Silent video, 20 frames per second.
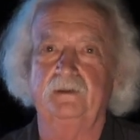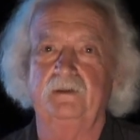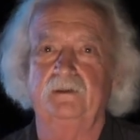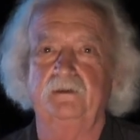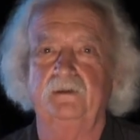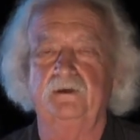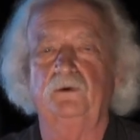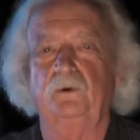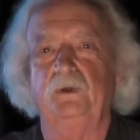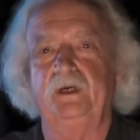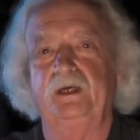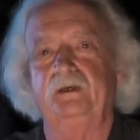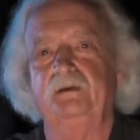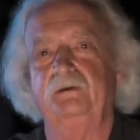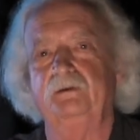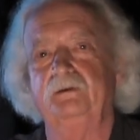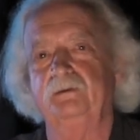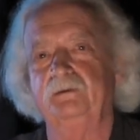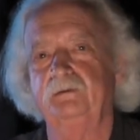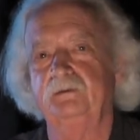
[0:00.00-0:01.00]
The queen
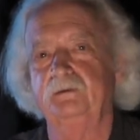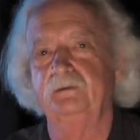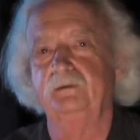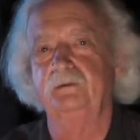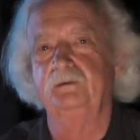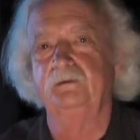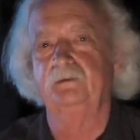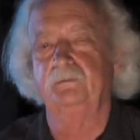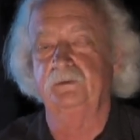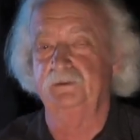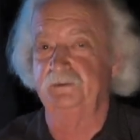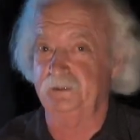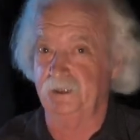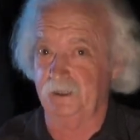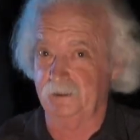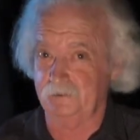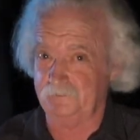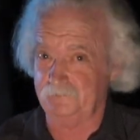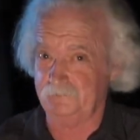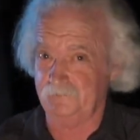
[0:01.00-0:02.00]
was
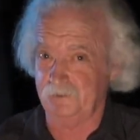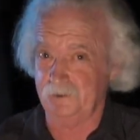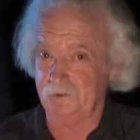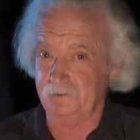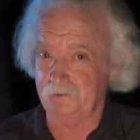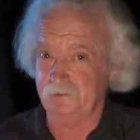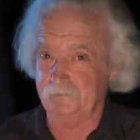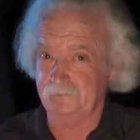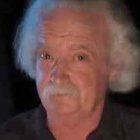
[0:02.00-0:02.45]
satisfied.